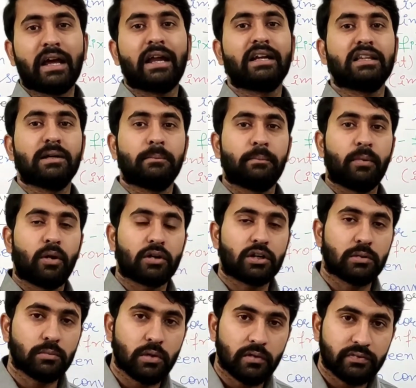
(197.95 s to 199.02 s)
and the
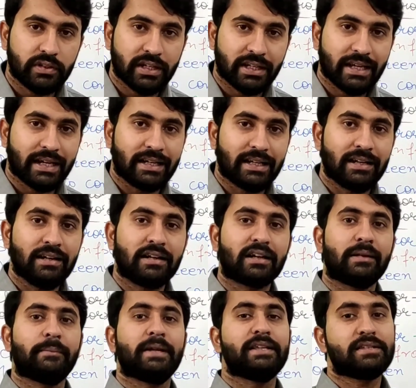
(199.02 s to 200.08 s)
bottom of the candle
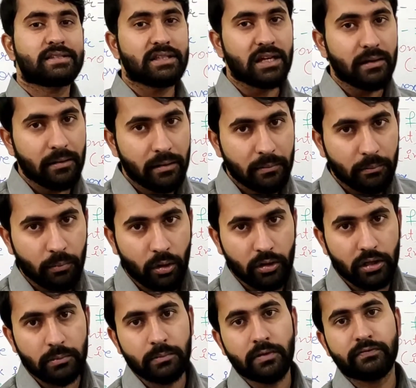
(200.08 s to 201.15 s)
remains the
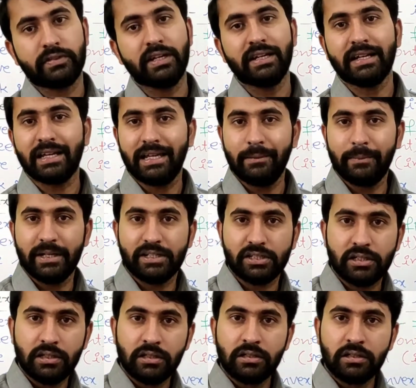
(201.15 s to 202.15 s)
bottom of the image.